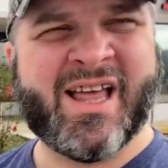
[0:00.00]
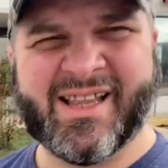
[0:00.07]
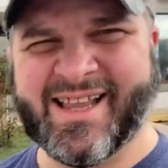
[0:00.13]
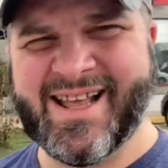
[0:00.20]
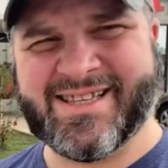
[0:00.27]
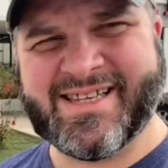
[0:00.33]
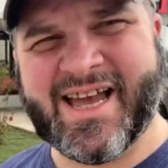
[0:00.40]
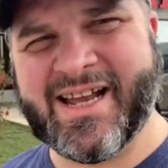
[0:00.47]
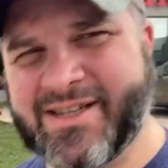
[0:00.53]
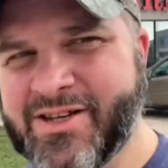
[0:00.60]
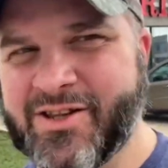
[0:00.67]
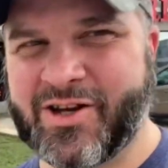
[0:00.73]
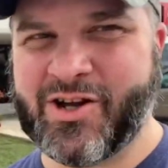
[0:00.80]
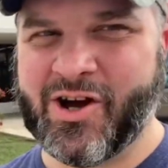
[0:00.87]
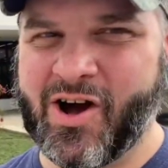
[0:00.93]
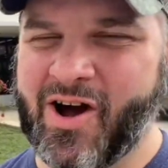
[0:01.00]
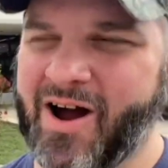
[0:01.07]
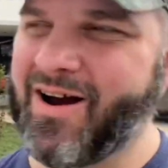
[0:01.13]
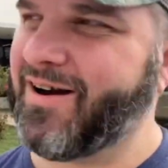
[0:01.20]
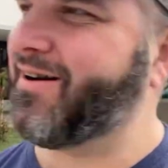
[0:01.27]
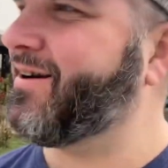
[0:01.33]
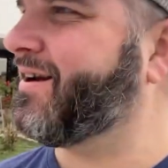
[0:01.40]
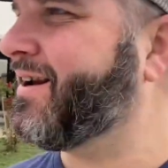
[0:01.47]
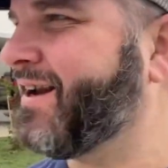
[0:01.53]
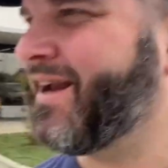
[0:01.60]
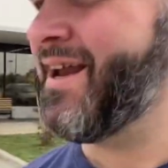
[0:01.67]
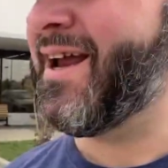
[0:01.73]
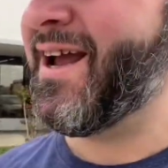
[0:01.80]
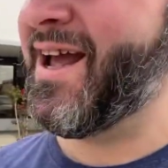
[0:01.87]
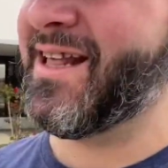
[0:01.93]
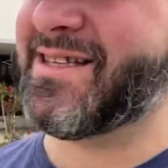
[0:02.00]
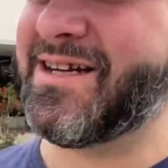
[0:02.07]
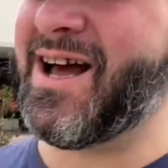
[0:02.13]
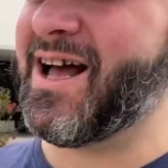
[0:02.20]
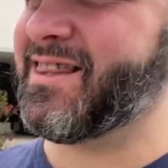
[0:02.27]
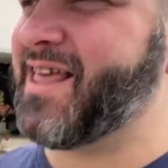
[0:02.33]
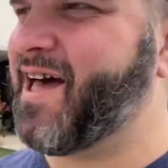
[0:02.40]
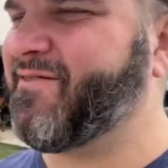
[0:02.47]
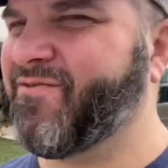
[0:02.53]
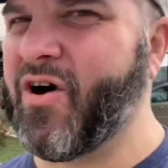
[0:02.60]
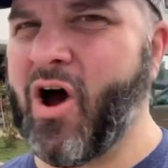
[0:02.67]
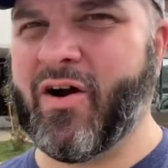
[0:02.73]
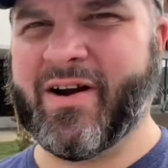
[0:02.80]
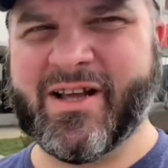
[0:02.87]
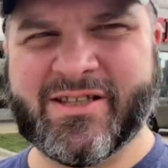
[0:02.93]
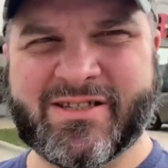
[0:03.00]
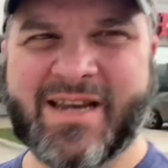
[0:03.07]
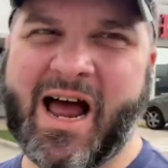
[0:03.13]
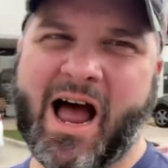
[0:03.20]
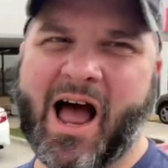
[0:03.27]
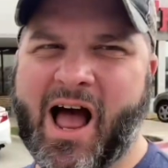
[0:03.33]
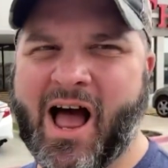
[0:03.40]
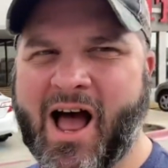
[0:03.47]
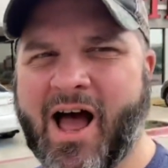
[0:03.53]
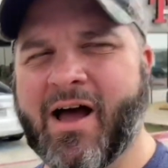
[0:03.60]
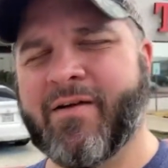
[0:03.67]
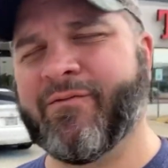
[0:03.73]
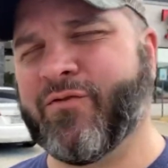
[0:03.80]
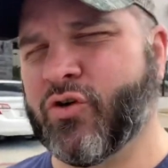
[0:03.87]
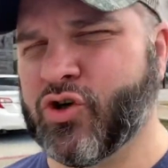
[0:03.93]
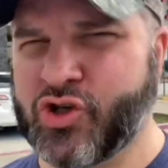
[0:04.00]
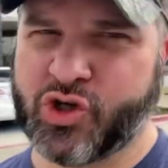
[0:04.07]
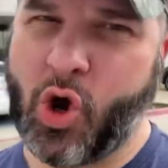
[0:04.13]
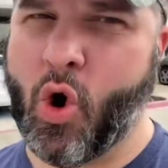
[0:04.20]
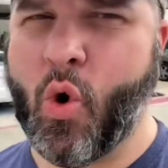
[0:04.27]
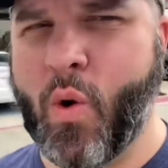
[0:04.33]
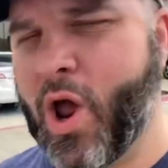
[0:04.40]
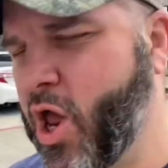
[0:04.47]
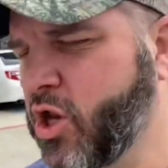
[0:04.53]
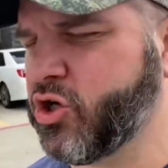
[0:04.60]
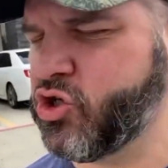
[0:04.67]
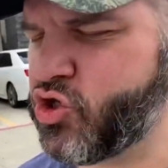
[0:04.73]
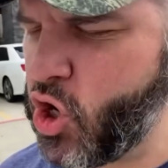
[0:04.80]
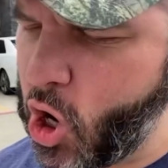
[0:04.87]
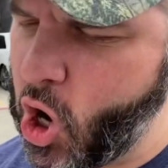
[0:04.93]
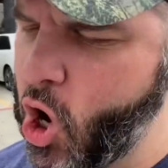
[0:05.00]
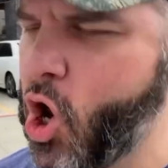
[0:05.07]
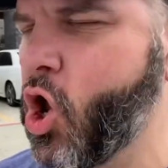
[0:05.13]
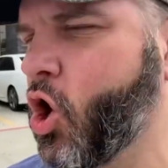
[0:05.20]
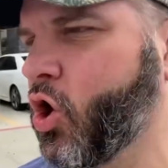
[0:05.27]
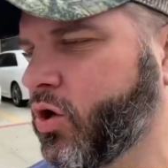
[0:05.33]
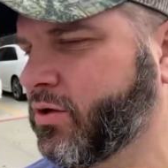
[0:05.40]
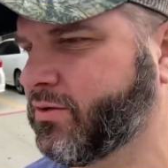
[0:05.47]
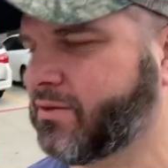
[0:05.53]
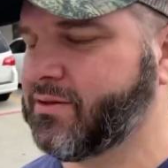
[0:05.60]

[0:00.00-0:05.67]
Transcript: Let's head to the car. It's not that far. It's time for show and tell.